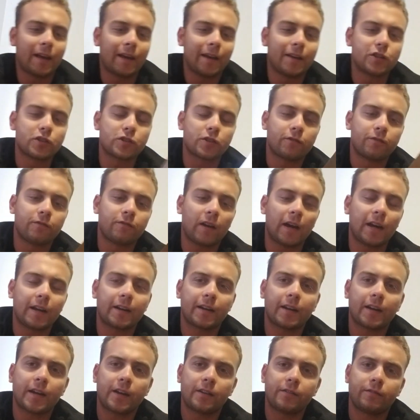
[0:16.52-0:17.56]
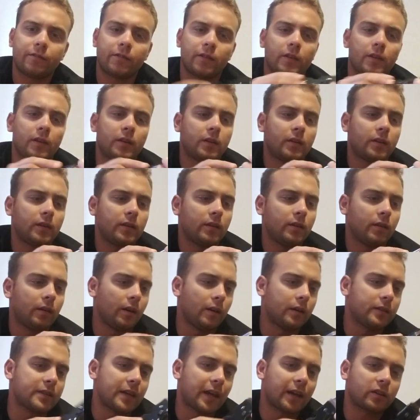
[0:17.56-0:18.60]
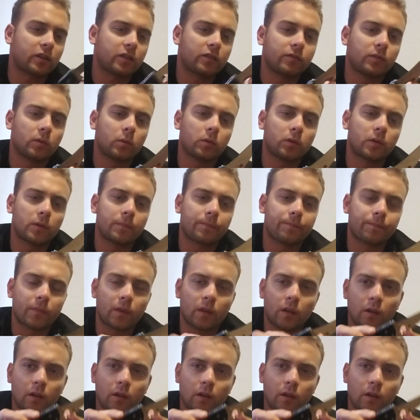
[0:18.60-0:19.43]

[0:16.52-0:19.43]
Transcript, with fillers: edge fighting knife uh, tactical folder.